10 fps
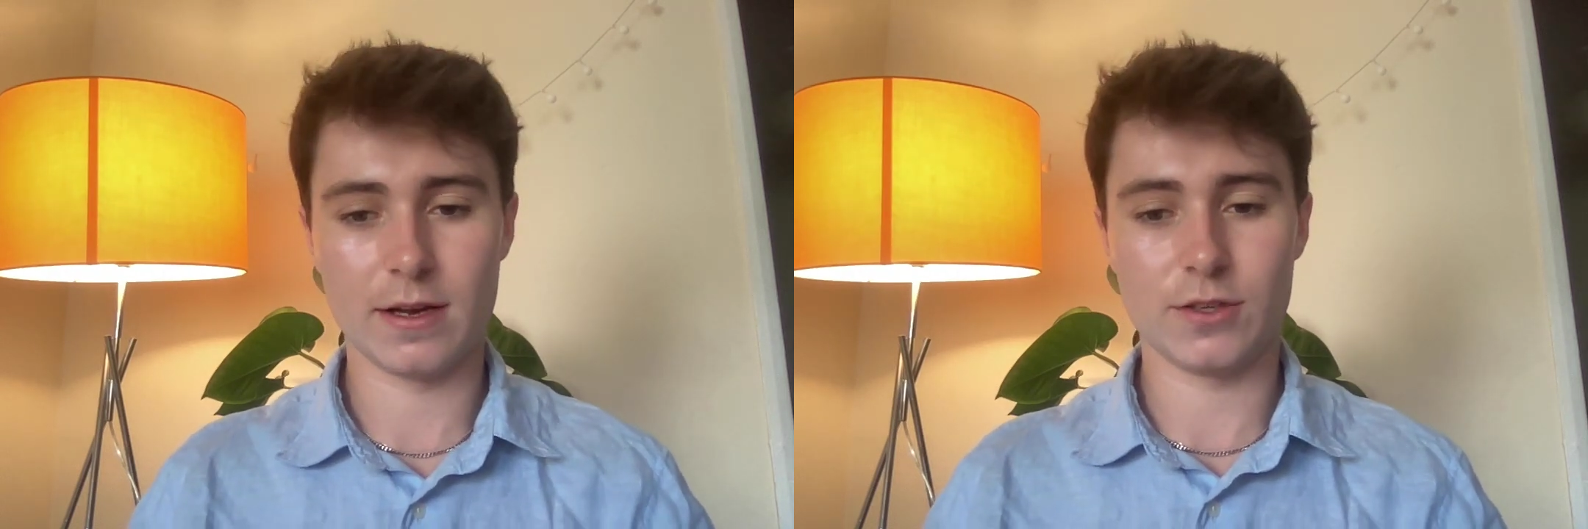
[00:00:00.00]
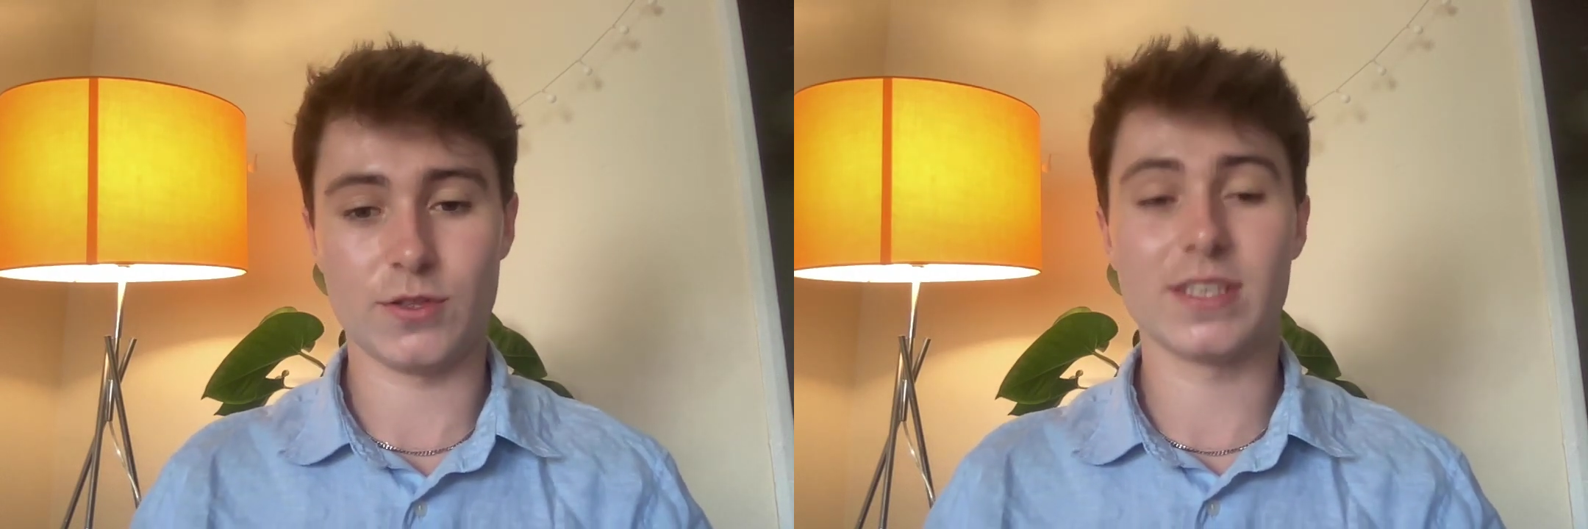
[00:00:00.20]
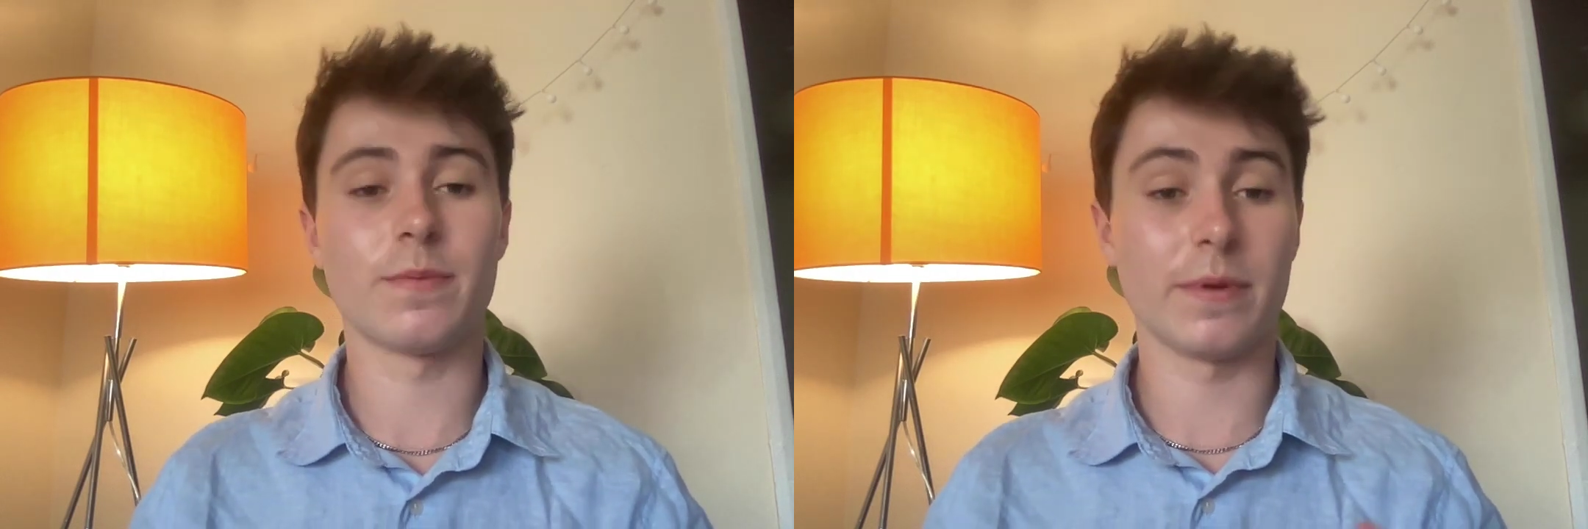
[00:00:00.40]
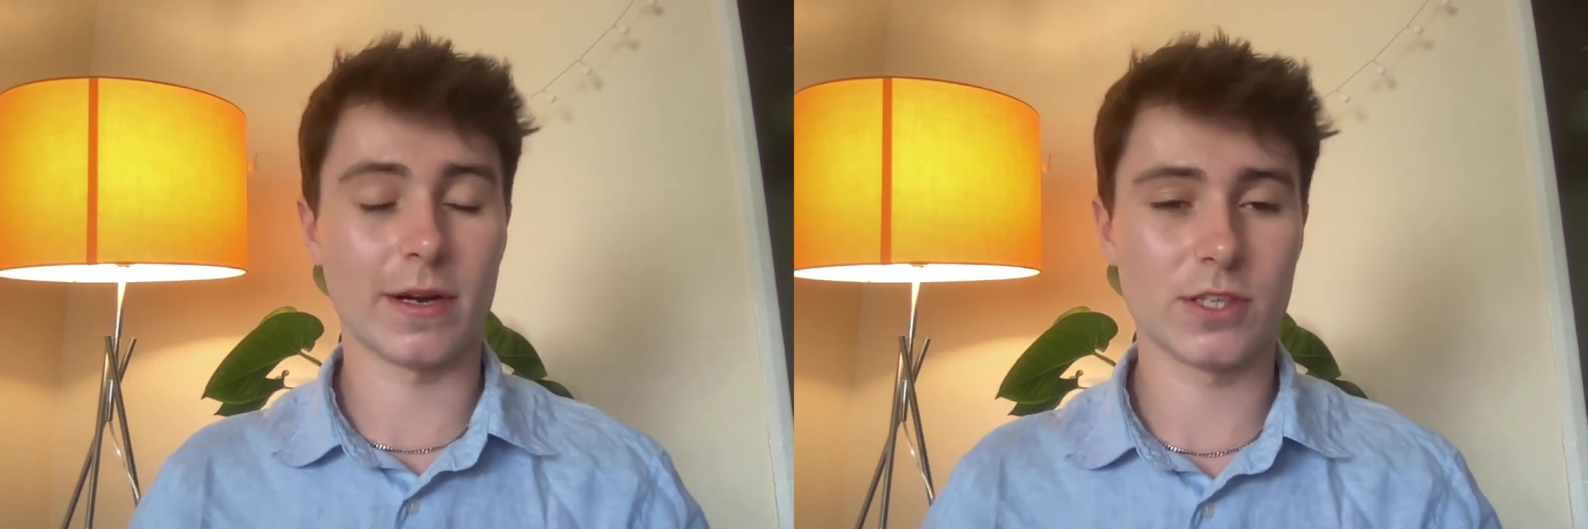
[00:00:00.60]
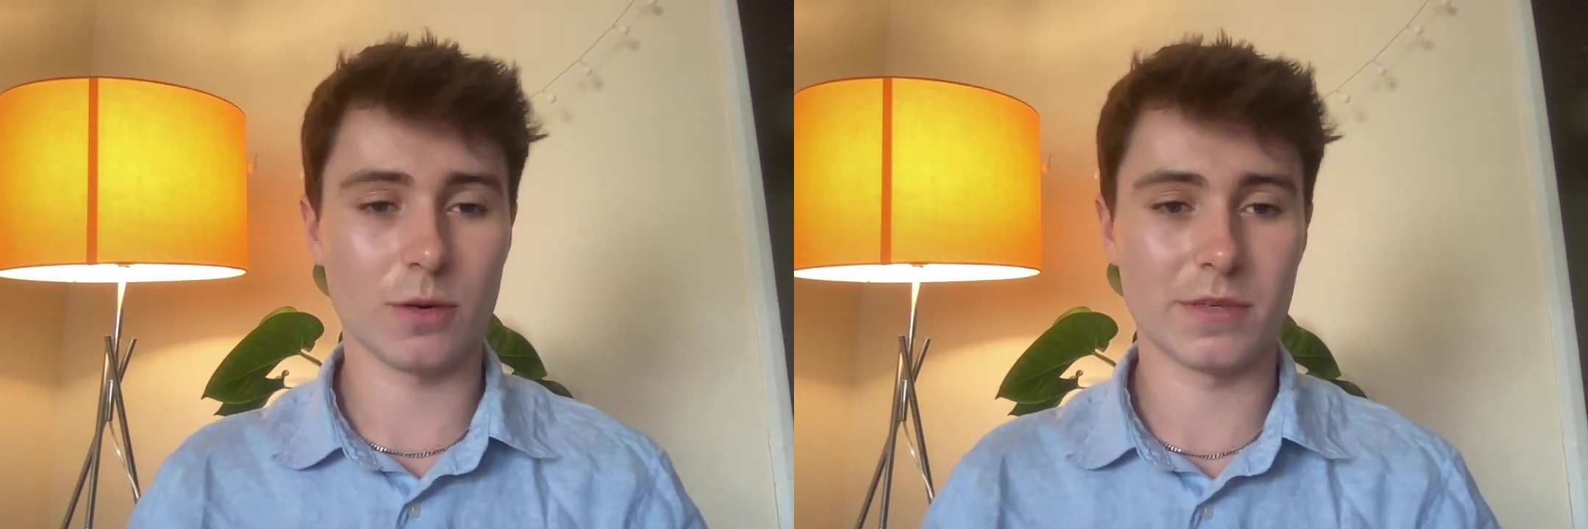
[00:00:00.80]
So these will be
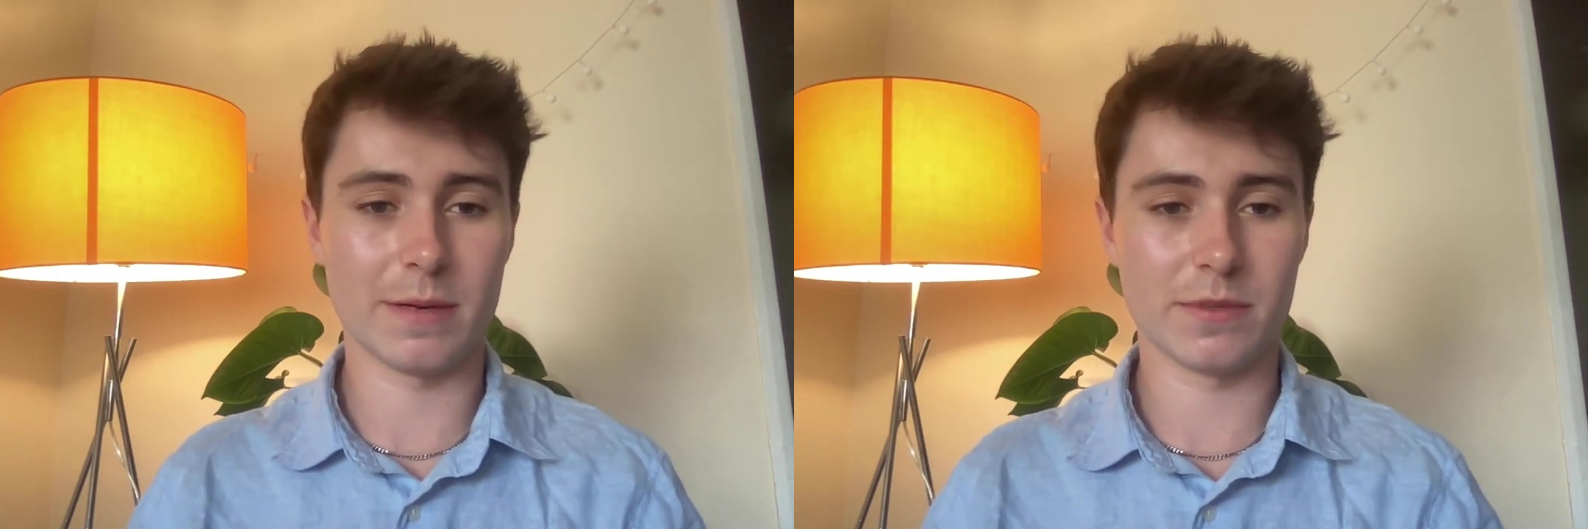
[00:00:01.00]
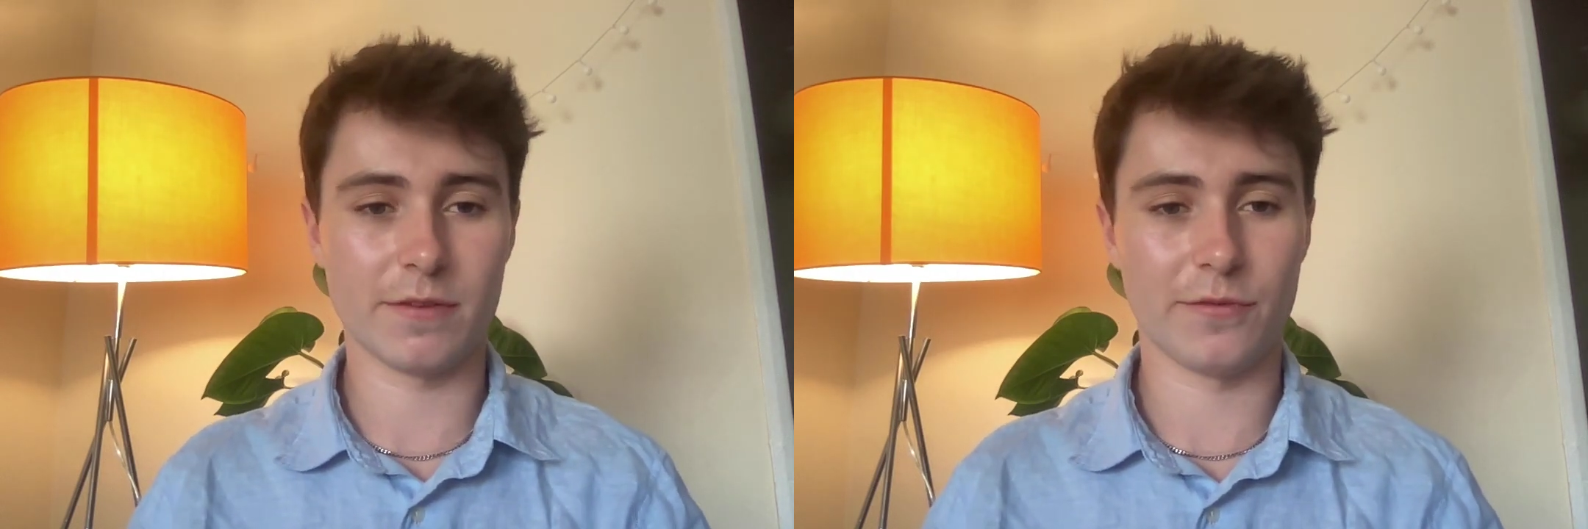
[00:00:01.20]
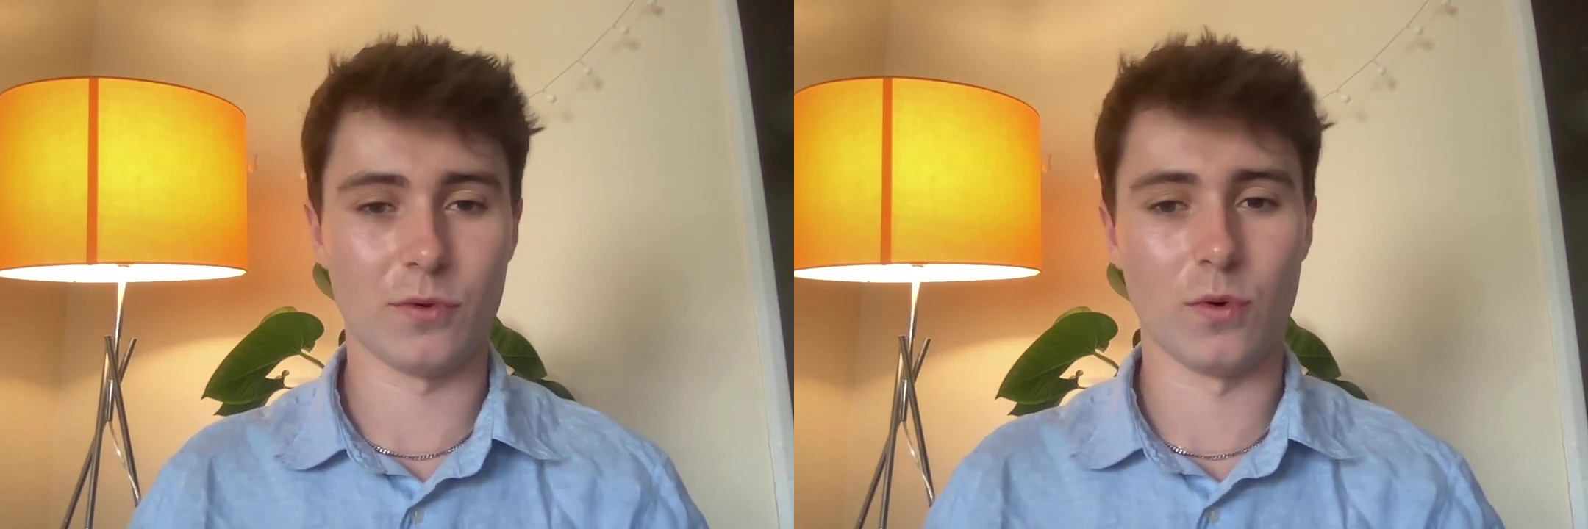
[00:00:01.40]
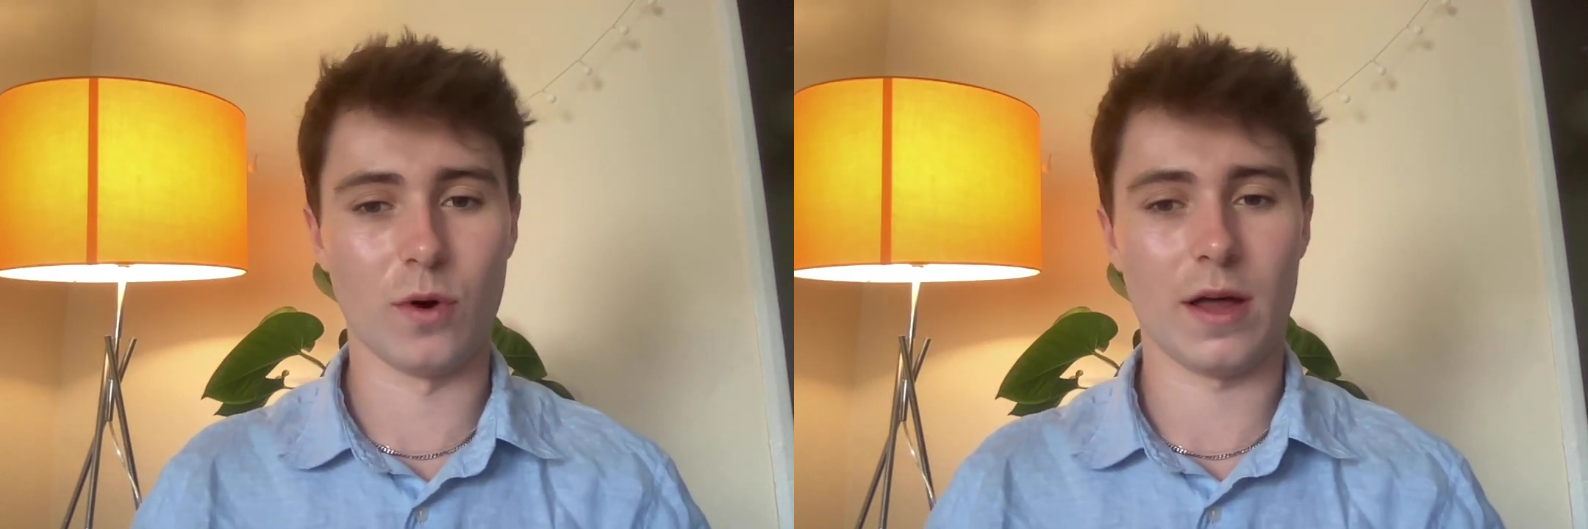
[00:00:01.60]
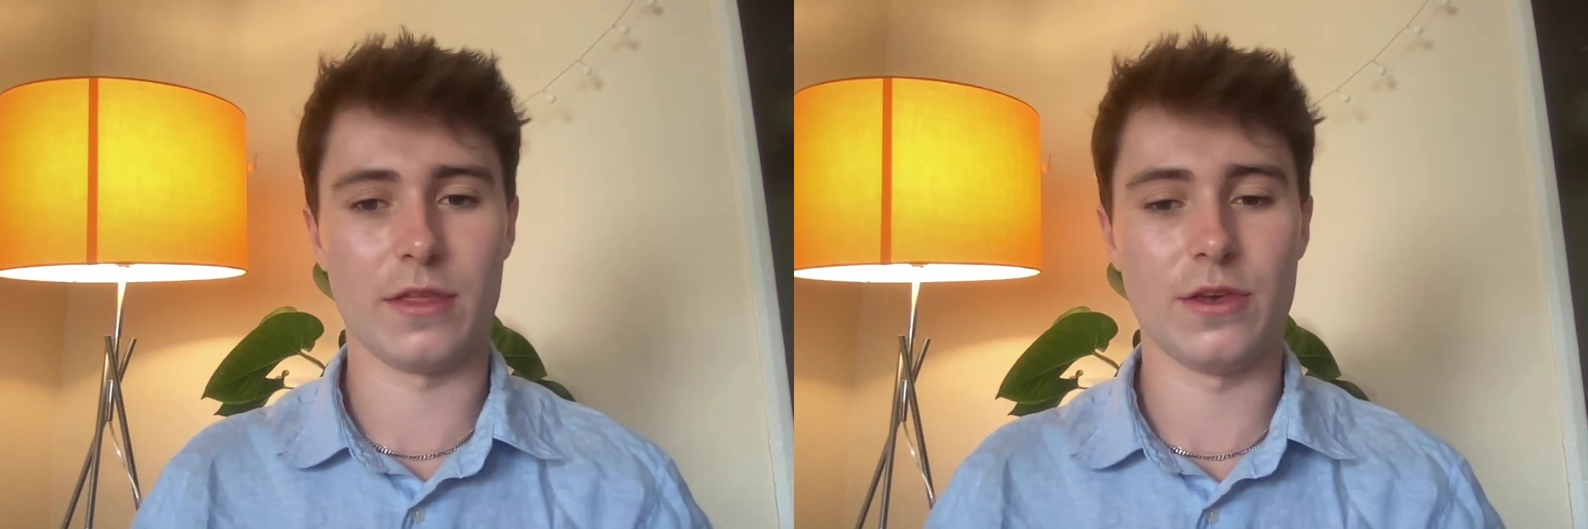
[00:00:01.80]
my top tips
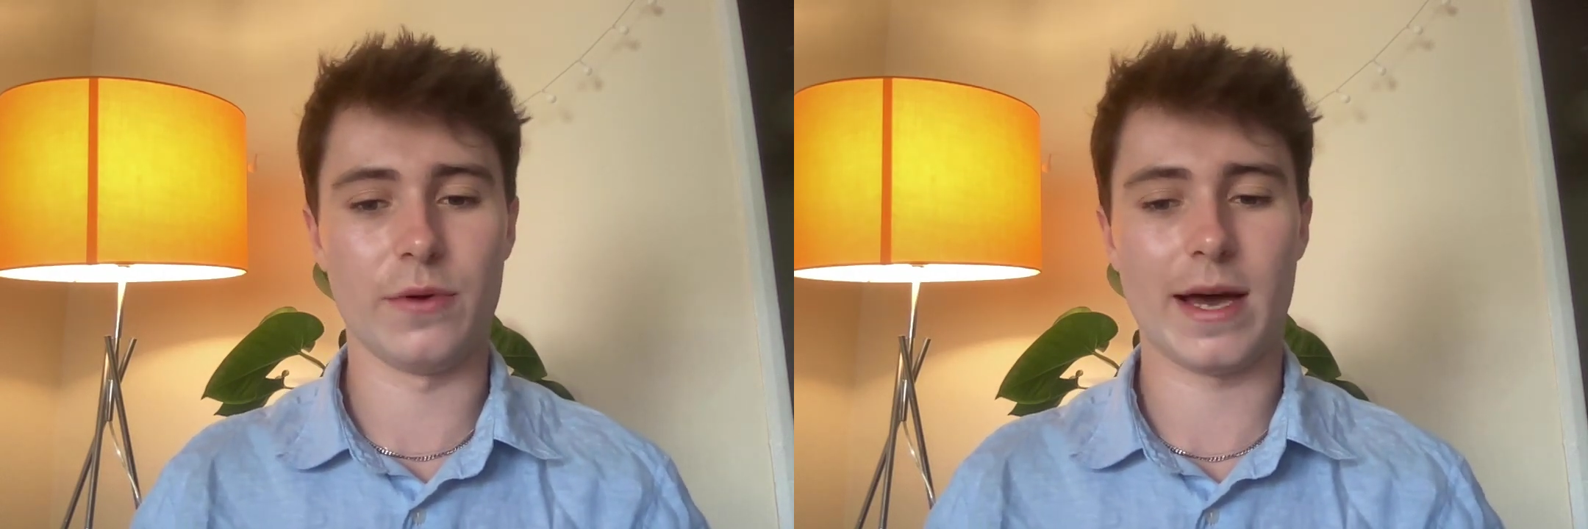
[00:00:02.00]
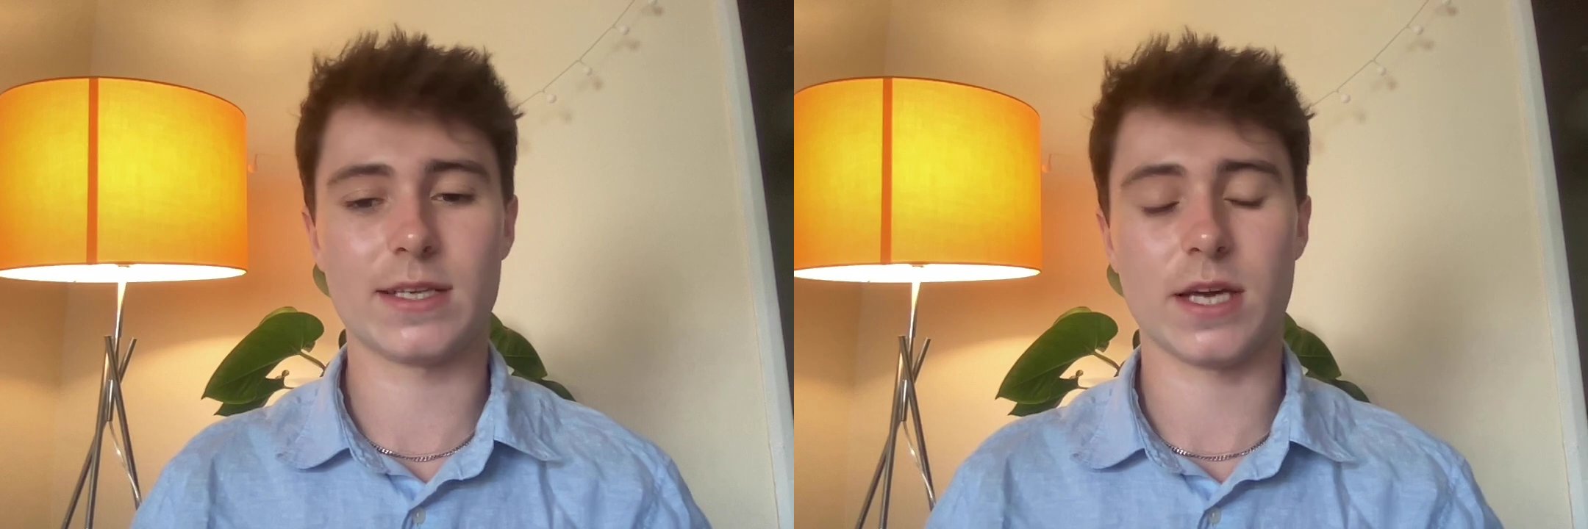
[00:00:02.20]
for the UCAT.